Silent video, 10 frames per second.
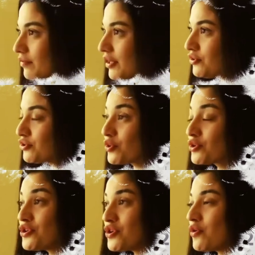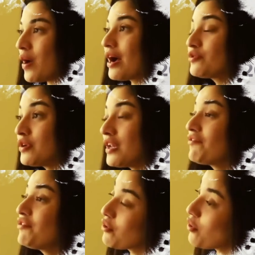not fear or fight the
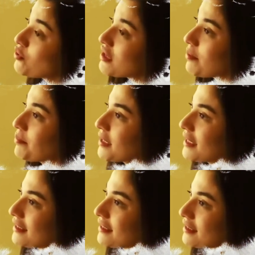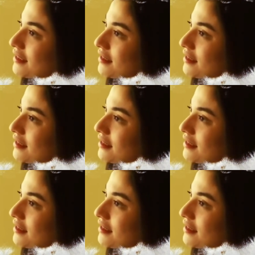pain. She is